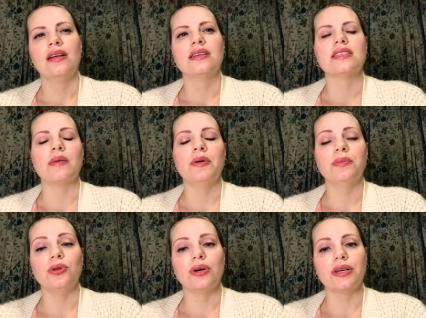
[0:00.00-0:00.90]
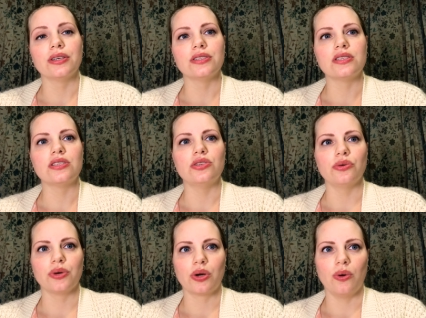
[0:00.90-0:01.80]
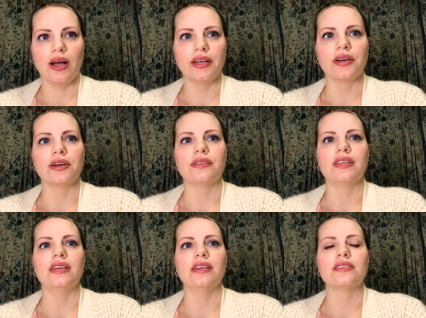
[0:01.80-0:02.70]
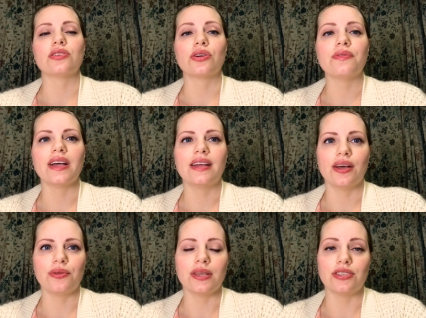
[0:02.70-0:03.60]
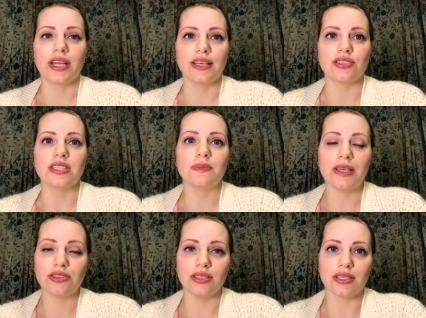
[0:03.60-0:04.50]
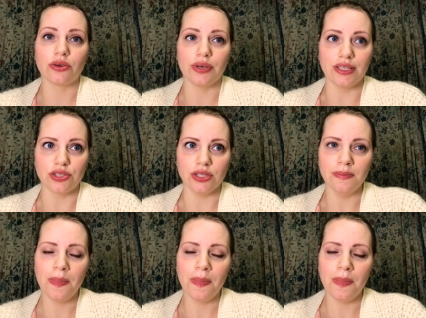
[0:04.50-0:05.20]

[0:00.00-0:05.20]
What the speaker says: Some employers do require the Certified Health Education Specialist credential,